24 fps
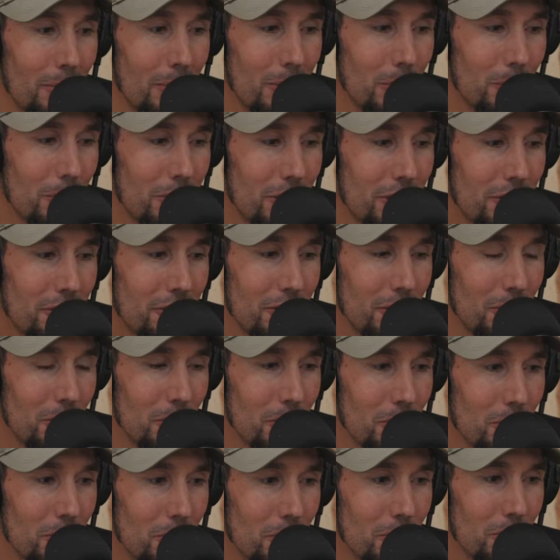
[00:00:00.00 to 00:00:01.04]
mean,
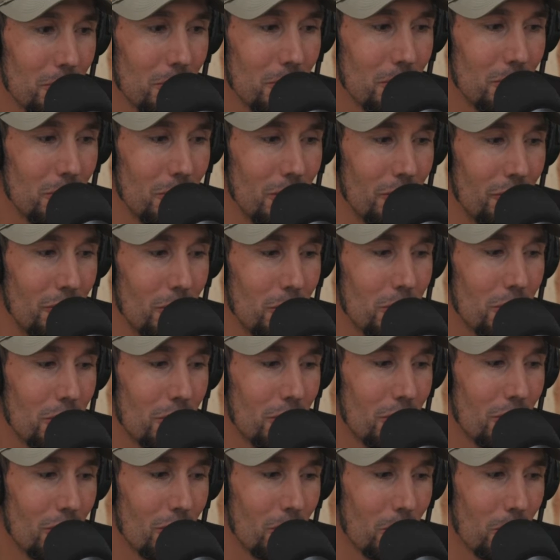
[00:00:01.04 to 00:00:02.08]
if you
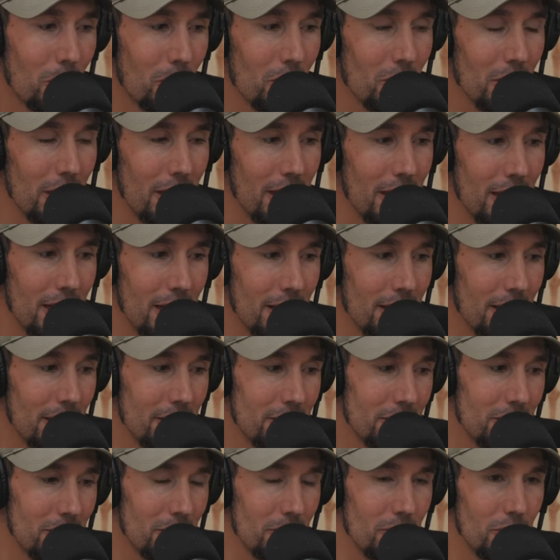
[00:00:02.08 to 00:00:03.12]
could correlate anything
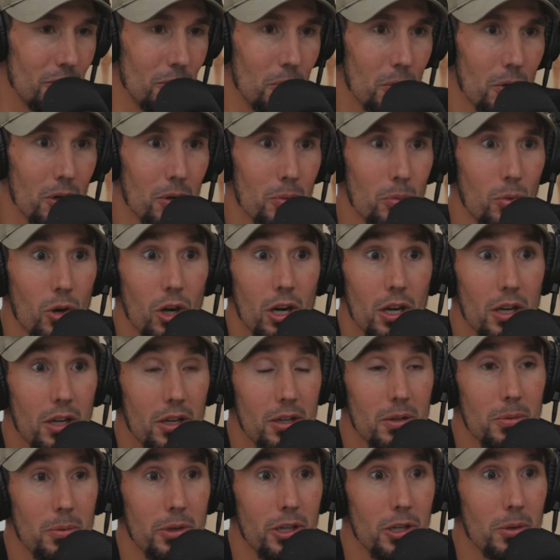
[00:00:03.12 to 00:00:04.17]
to your work
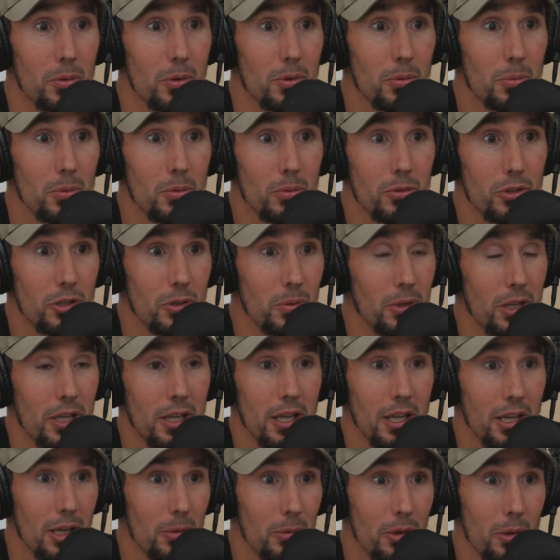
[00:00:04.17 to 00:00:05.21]
when you were doing
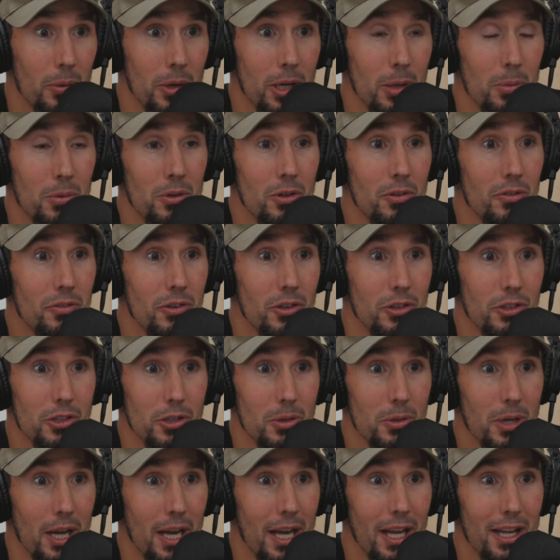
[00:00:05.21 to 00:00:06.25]
Kingdom of the White Wolf, because
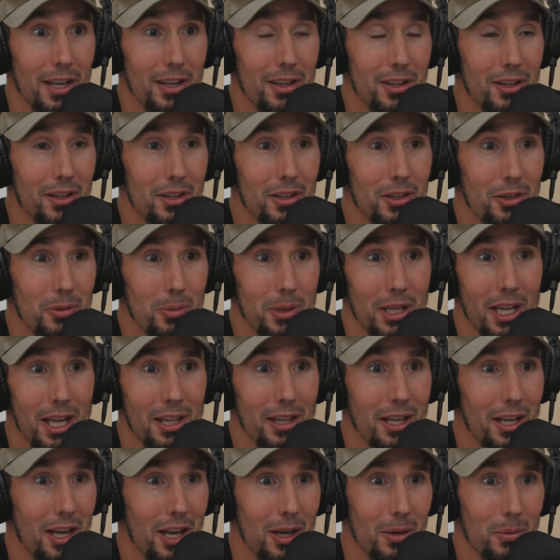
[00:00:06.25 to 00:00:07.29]

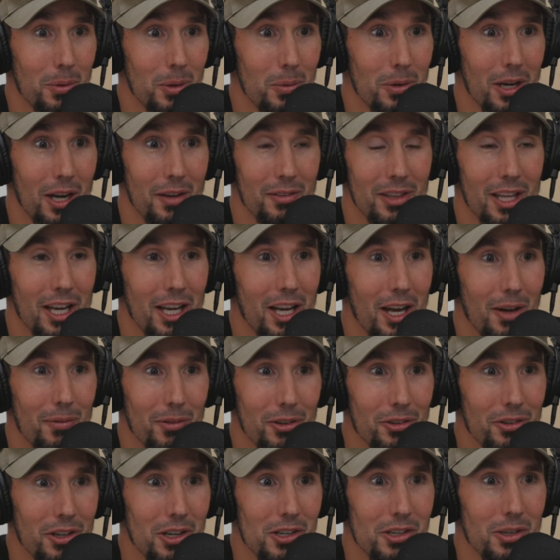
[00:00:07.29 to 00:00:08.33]
we were having that
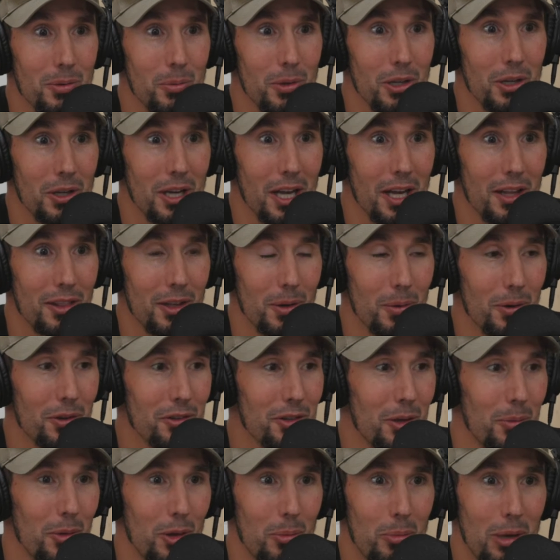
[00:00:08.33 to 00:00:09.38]
conversation where there were
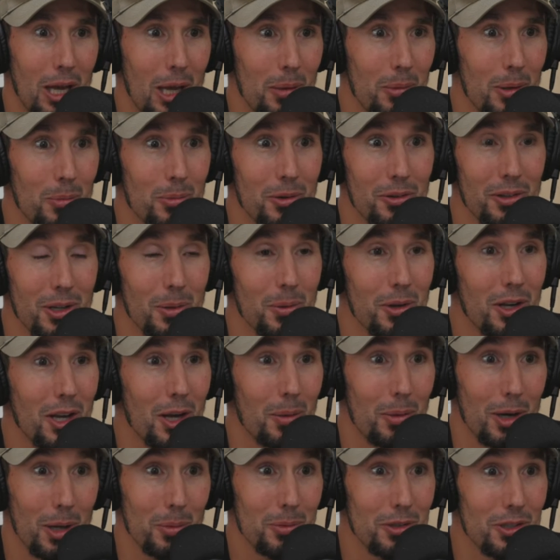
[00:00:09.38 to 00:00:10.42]
some of the pack members that were
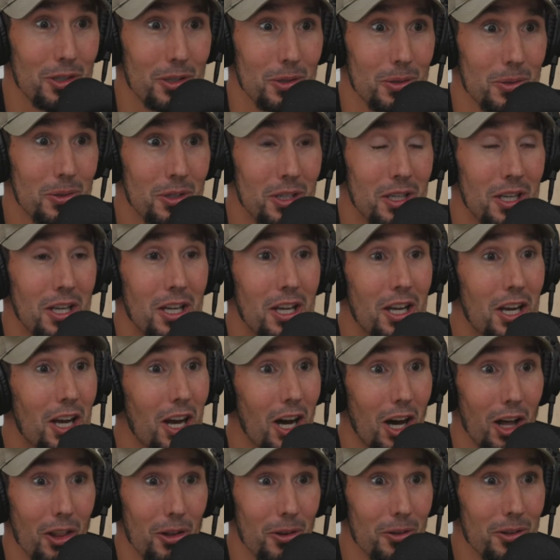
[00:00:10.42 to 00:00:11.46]
coming up to you,
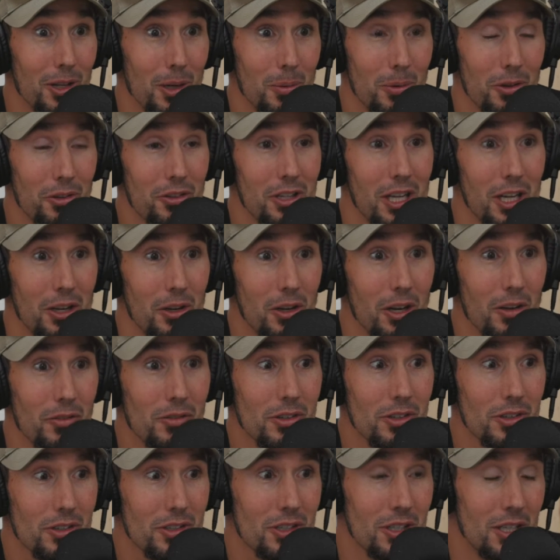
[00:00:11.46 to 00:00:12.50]
others that were
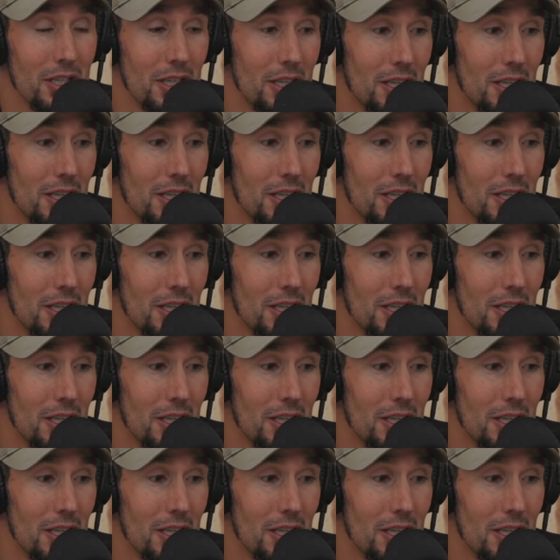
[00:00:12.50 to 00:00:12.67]
standoffish.